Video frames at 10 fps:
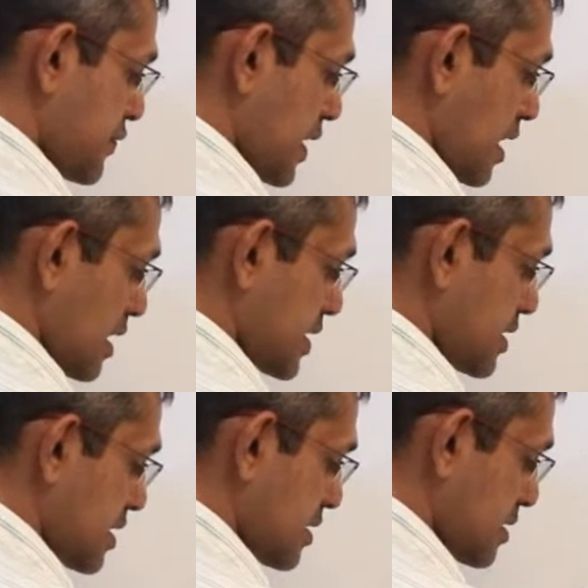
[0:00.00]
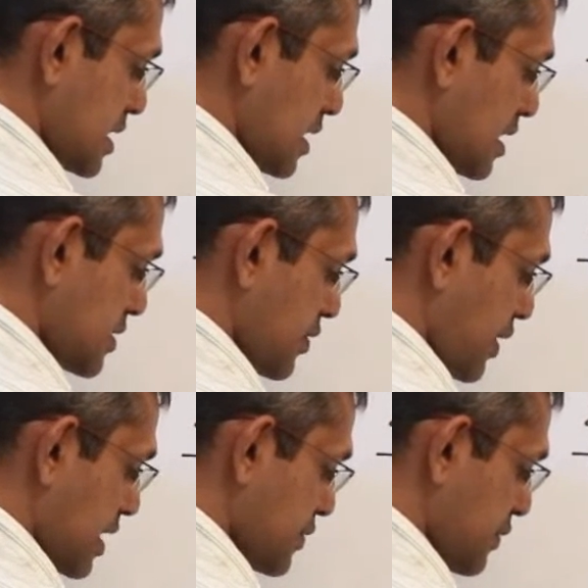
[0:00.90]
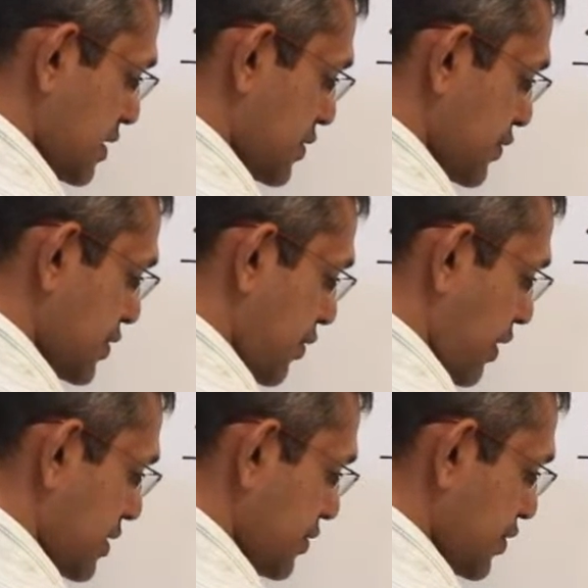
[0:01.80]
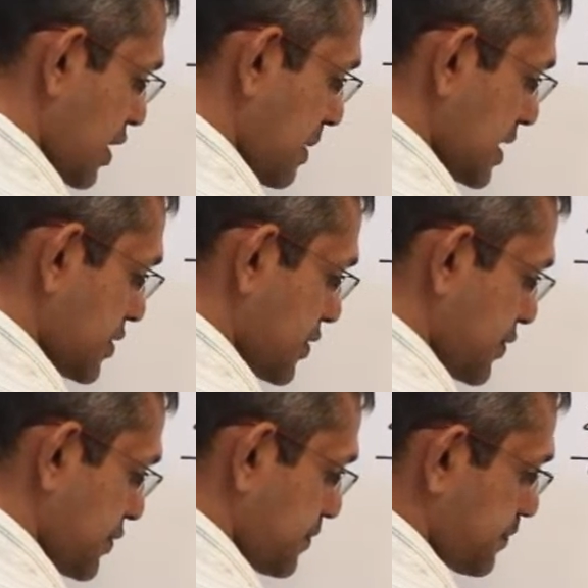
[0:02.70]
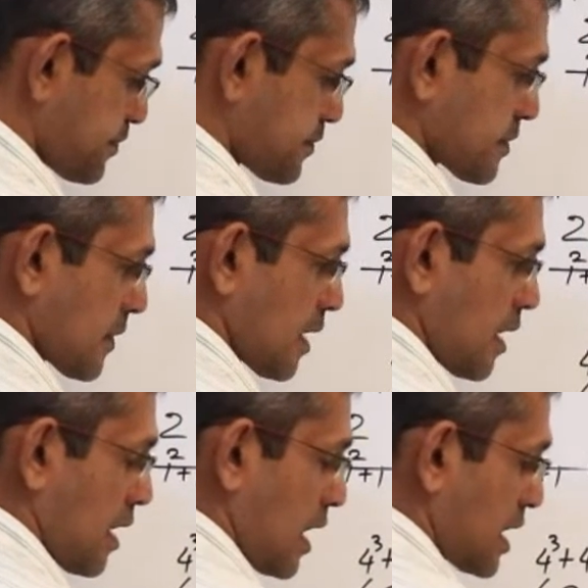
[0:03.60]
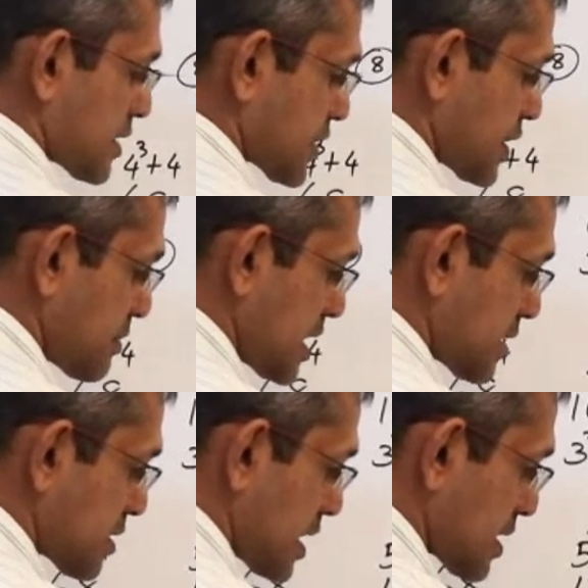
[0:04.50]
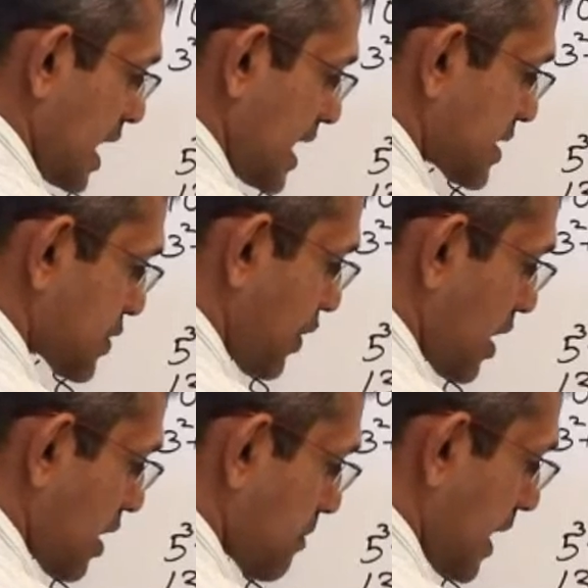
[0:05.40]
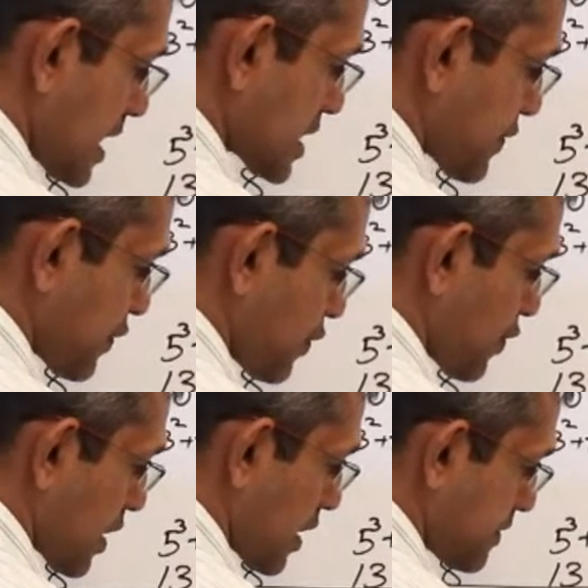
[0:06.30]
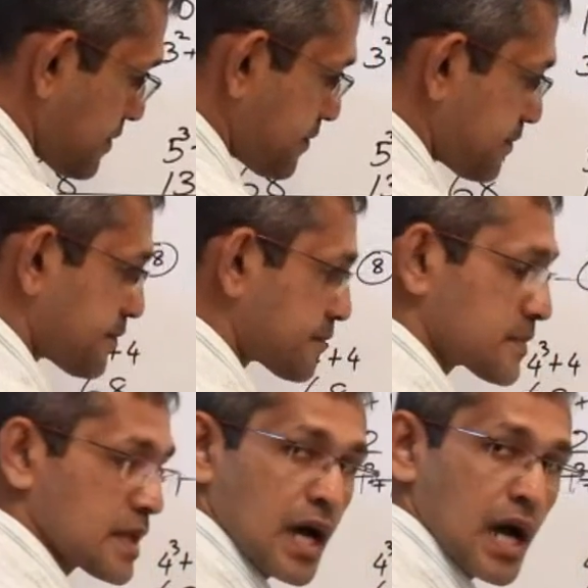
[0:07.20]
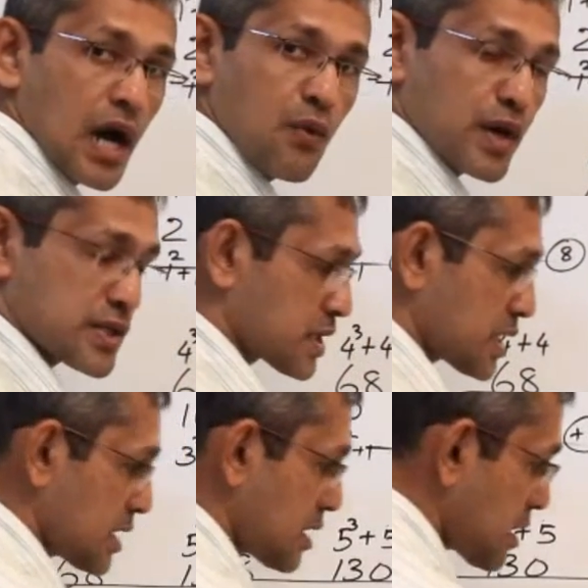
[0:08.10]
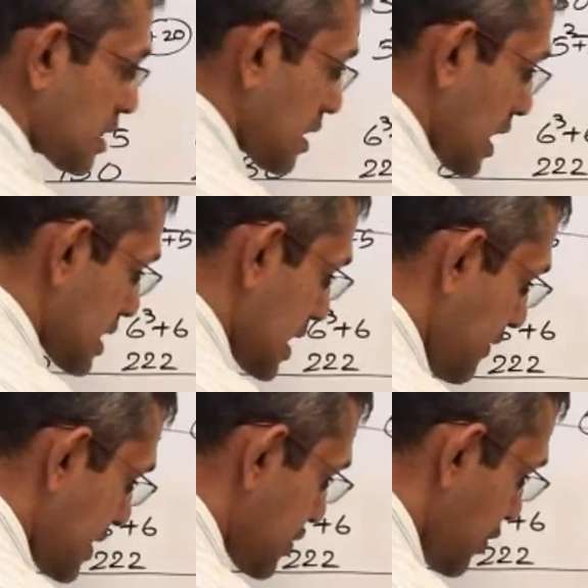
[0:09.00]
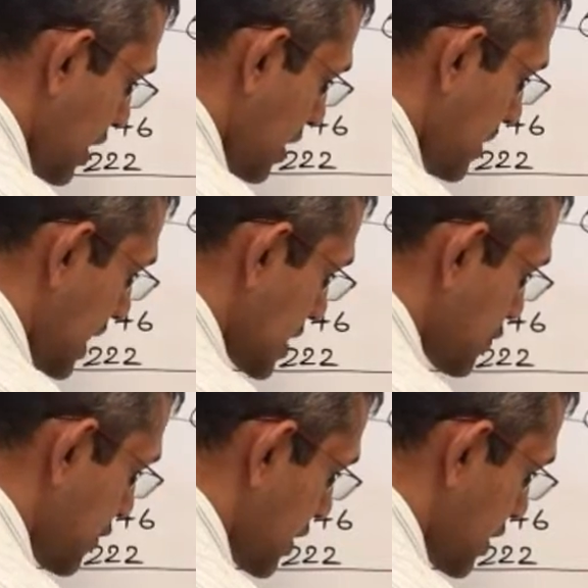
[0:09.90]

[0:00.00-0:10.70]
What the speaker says: well, 6 is nearest square is what? 2 square. 2 square plus 2. And 60 means it's 8 square minus 4. 120 is 11 square minus 1.